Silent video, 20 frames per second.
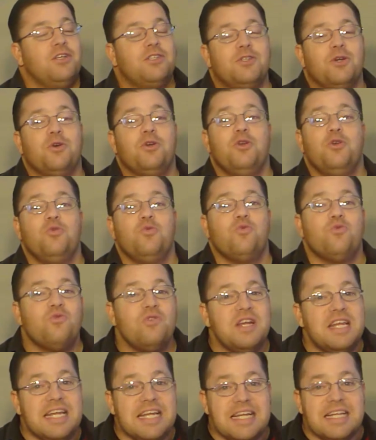So you
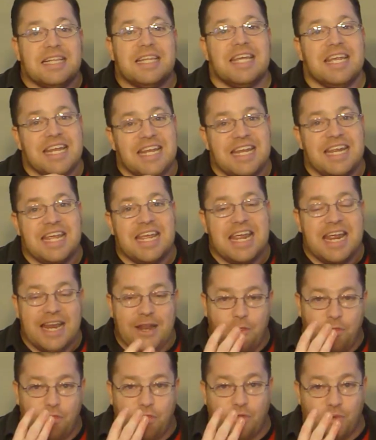really
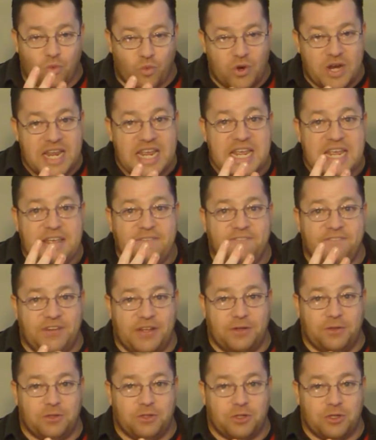need three
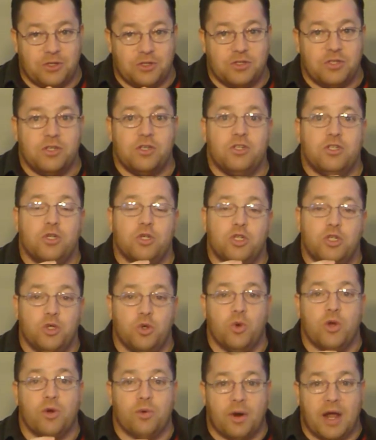filters to
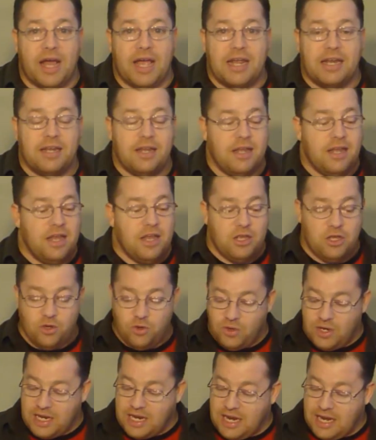do it right.
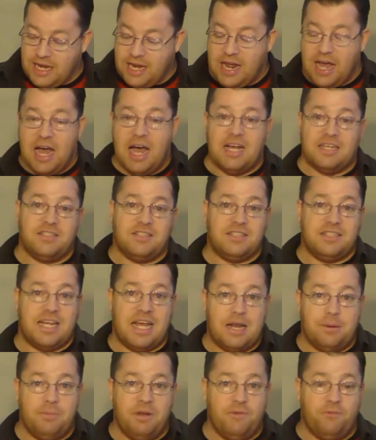You need a
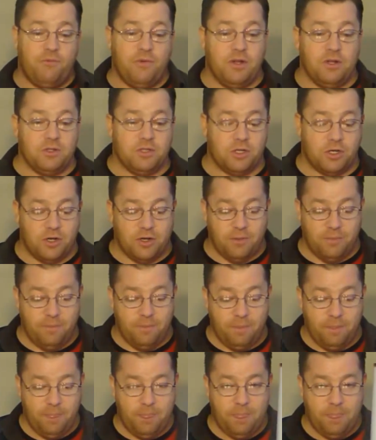sediment filter